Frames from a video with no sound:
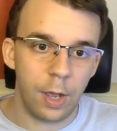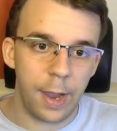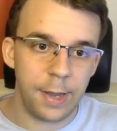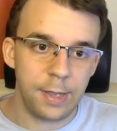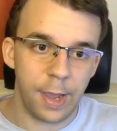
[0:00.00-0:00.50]

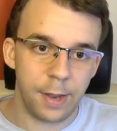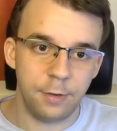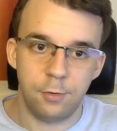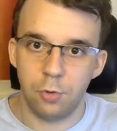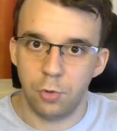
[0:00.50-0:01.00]
any
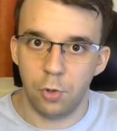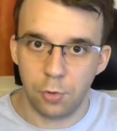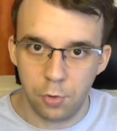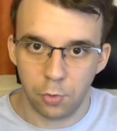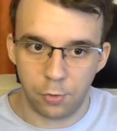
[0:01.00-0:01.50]
ends you don't
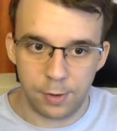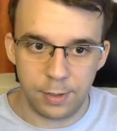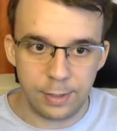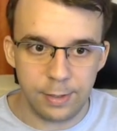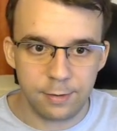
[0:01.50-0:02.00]
use and
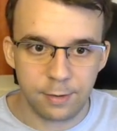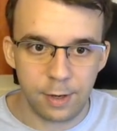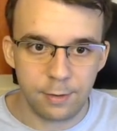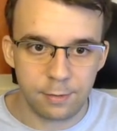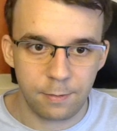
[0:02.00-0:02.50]
in this
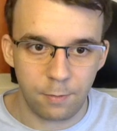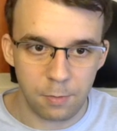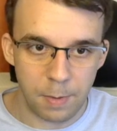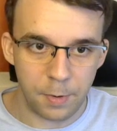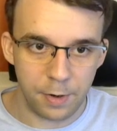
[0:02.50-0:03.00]
case
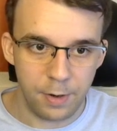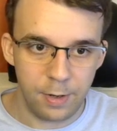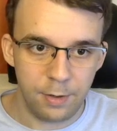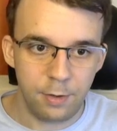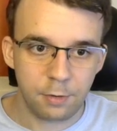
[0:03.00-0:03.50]
remember
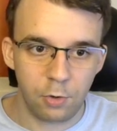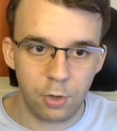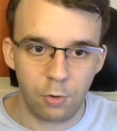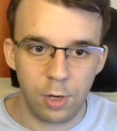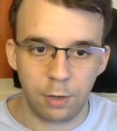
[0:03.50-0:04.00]
this code
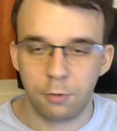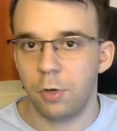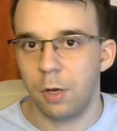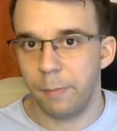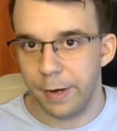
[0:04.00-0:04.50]
is only
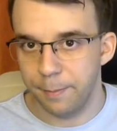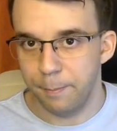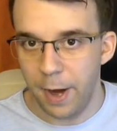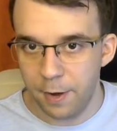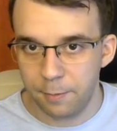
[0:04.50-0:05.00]
executed by the
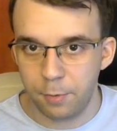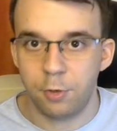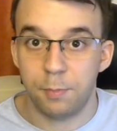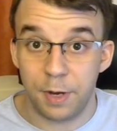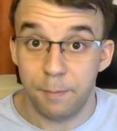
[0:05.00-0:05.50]
parent
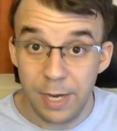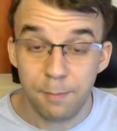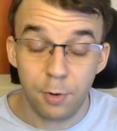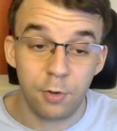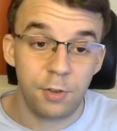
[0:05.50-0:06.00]
process by the main
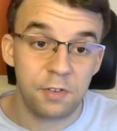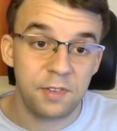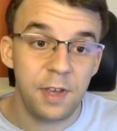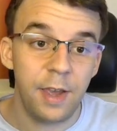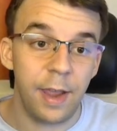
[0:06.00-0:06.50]
process
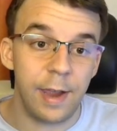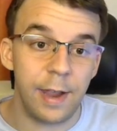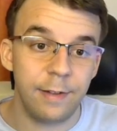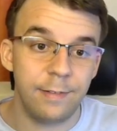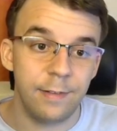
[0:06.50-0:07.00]

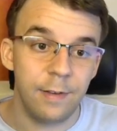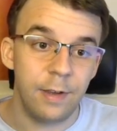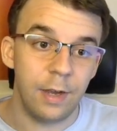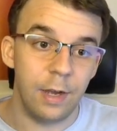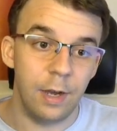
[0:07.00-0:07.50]
and
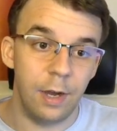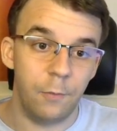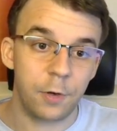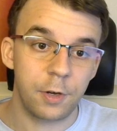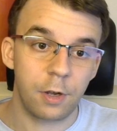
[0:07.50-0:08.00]
uh,
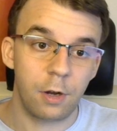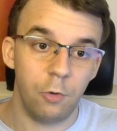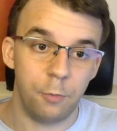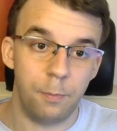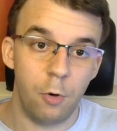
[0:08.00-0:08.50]
we're gonna
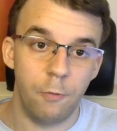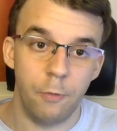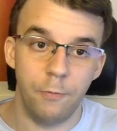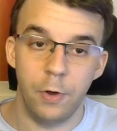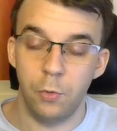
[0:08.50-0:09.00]
close both
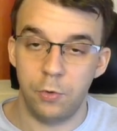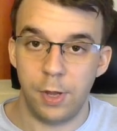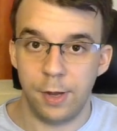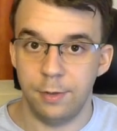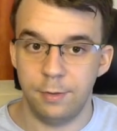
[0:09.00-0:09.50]
of those
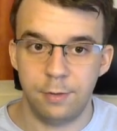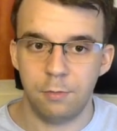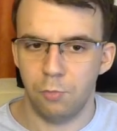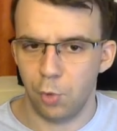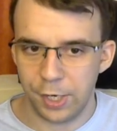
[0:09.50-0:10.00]
and
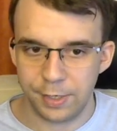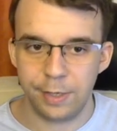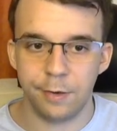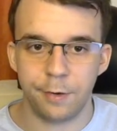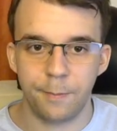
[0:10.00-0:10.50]
right
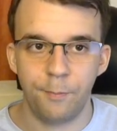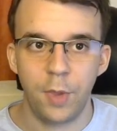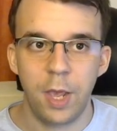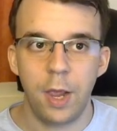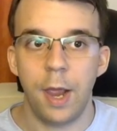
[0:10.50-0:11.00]
here
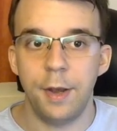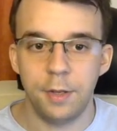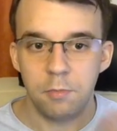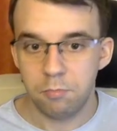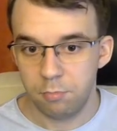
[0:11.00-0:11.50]
and
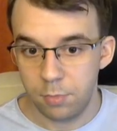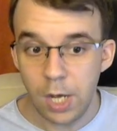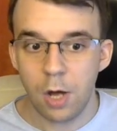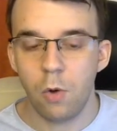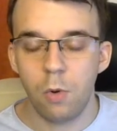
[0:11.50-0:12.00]

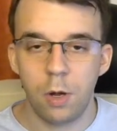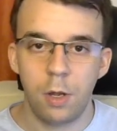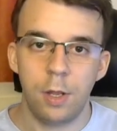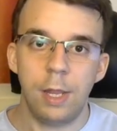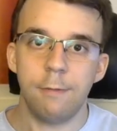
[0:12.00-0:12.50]
now
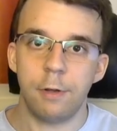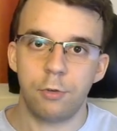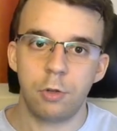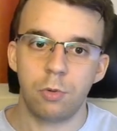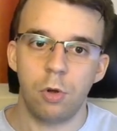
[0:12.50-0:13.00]
if I
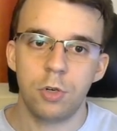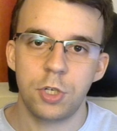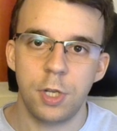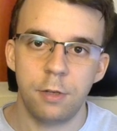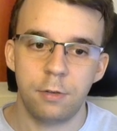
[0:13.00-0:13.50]
try to launch
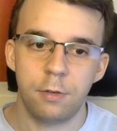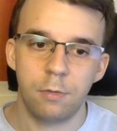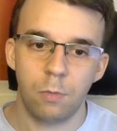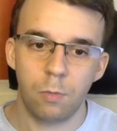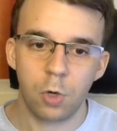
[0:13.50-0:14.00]
this
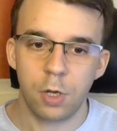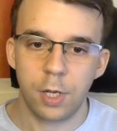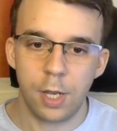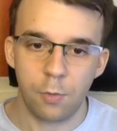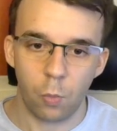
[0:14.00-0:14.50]
we're gonna
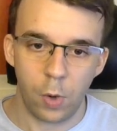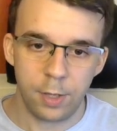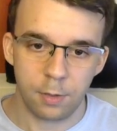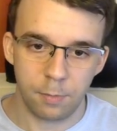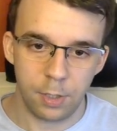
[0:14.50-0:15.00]
again
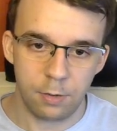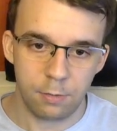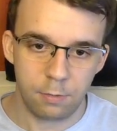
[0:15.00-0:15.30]
wait a bit